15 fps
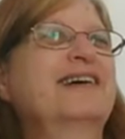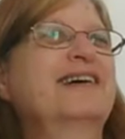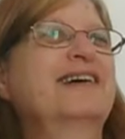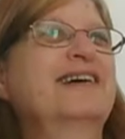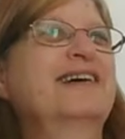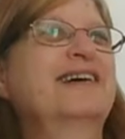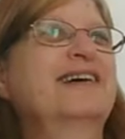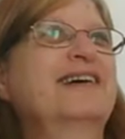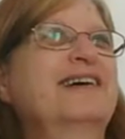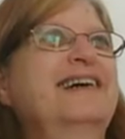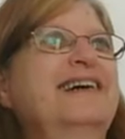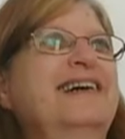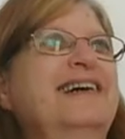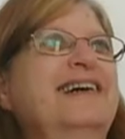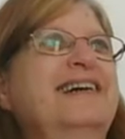
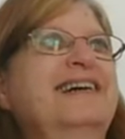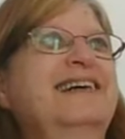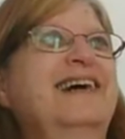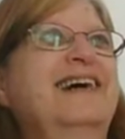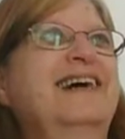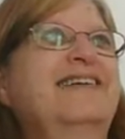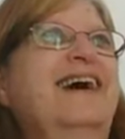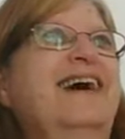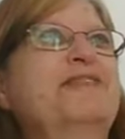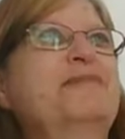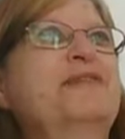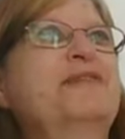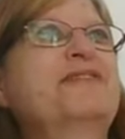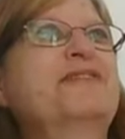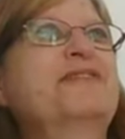I don't know how she
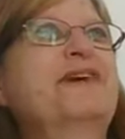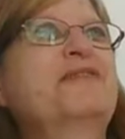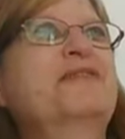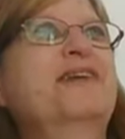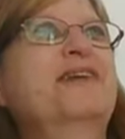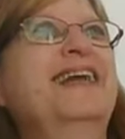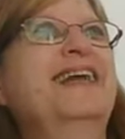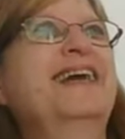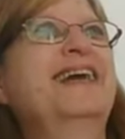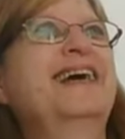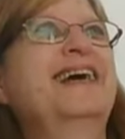puts up with me.